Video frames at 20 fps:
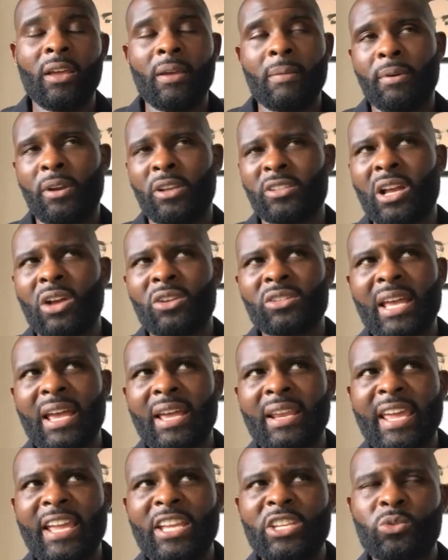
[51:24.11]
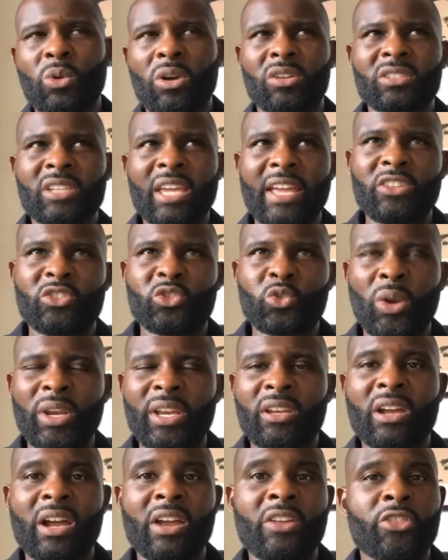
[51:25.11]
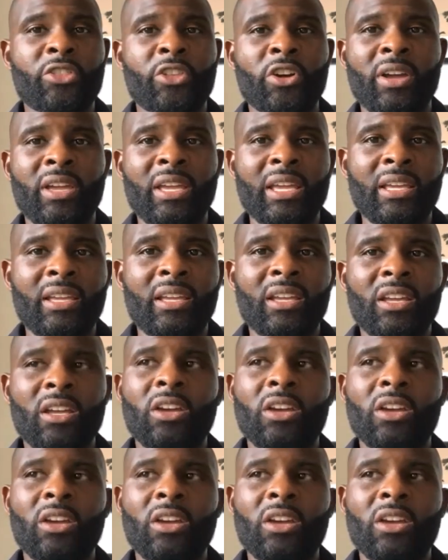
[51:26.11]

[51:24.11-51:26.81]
because I was at an age where I was getting 29, 30.